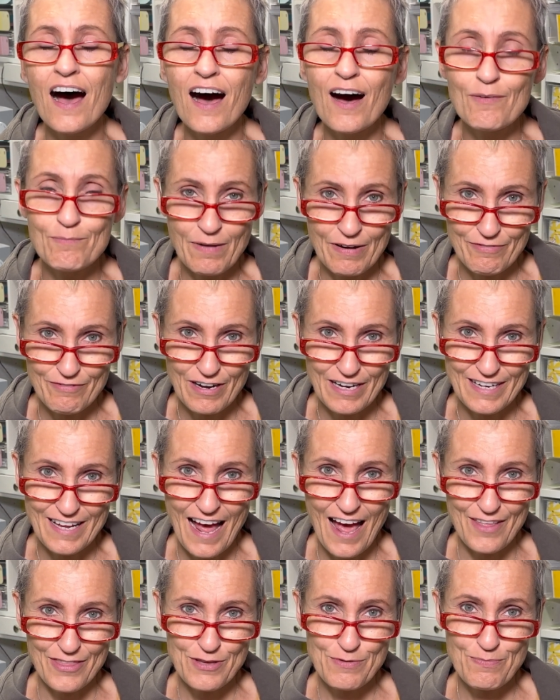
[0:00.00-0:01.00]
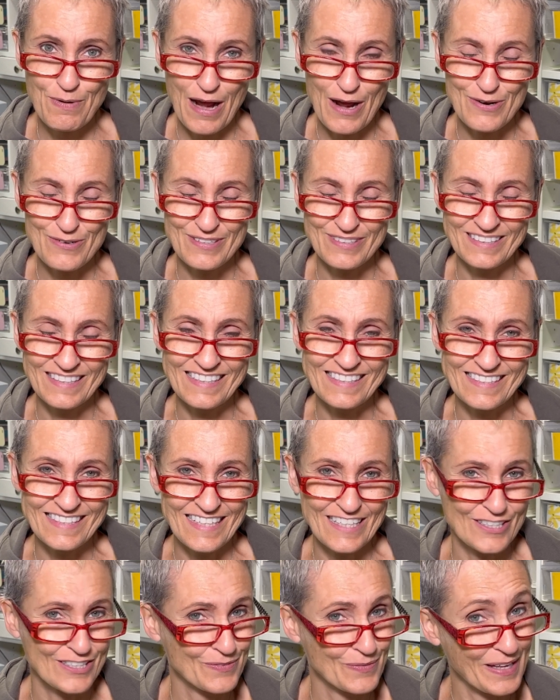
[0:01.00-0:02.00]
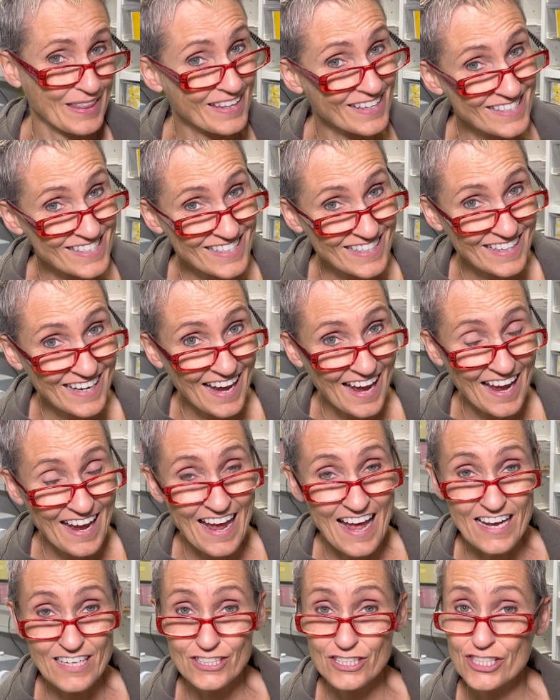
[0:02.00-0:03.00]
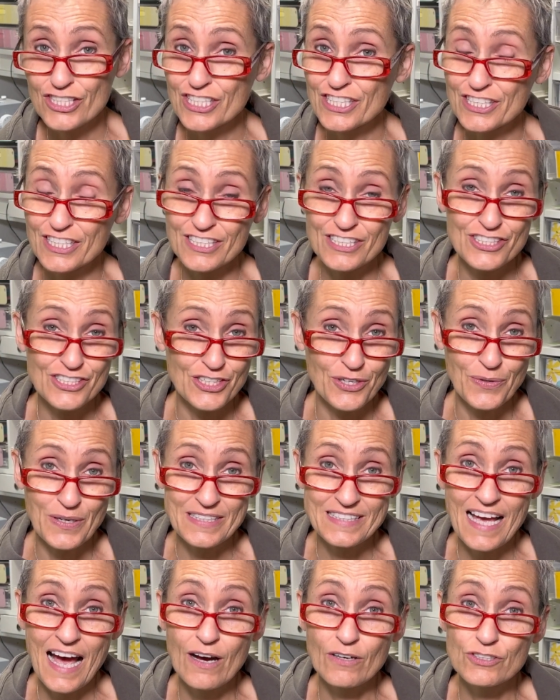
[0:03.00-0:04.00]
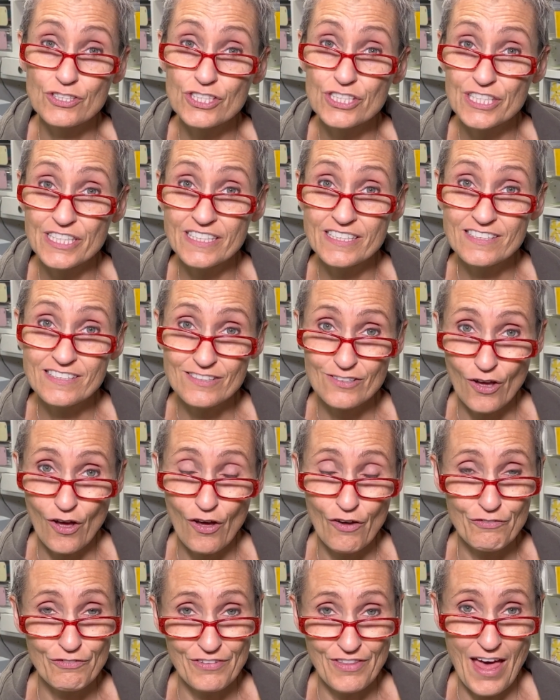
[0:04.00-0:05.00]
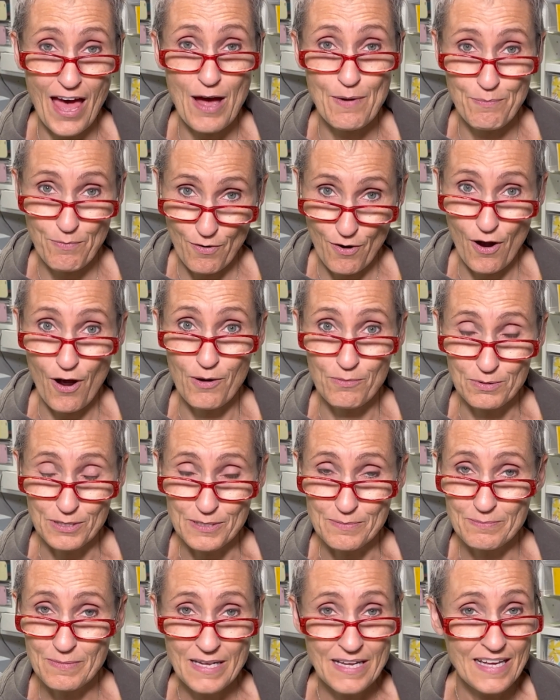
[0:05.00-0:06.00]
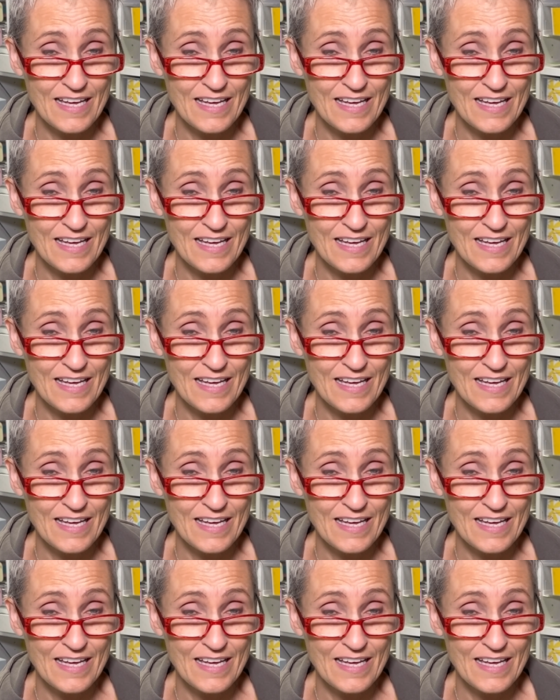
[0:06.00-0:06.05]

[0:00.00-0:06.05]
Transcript: My friend Kathy Broughton is here with us today, and she's going to show us how she solved that problem.